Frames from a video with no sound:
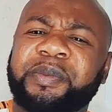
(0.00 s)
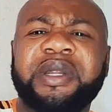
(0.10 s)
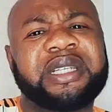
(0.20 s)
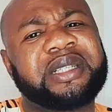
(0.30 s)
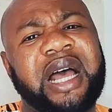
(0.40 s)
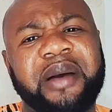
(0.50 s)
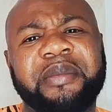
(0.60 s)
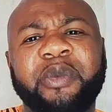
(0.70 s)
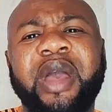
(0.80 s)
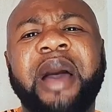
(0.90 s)
Please, sir,
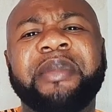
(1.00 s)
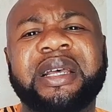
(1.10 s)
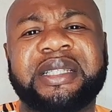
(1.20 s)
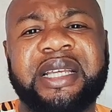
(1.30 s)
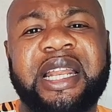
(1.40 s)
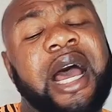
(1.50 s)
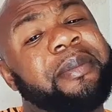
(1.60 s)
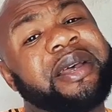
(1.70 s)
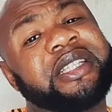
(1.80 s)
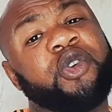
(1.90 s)
where I'm not staying now,
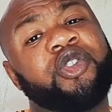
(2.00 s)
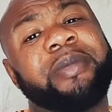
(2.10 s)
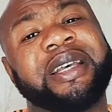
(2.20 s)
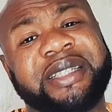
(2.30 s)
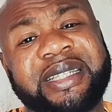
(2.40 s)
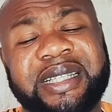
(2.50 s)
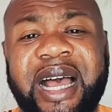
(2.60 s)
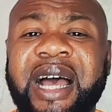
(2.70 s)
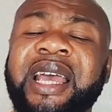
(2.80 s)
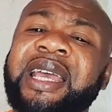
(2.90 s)
I'm not staying with my
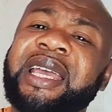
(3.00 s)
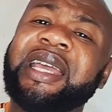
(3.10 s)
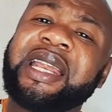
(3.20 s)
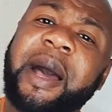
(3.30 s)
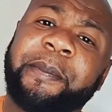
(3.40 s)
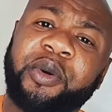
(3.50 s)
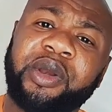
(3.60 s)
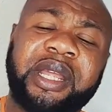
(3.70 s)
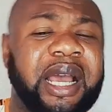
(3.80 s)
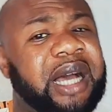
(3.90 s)
sister in
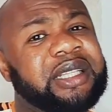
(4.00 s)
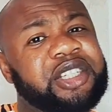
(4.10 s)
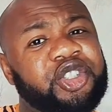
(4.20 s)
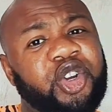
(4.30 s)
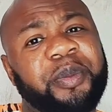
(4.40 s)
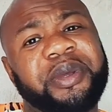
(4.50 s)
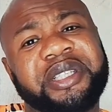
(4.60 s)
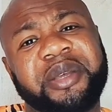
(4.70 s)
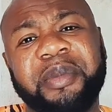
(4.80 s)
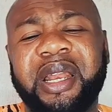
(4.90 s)
Napoli, and this job
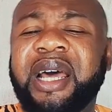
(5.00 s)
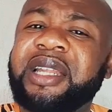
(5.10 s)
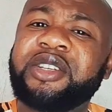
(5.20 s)
is in Milan.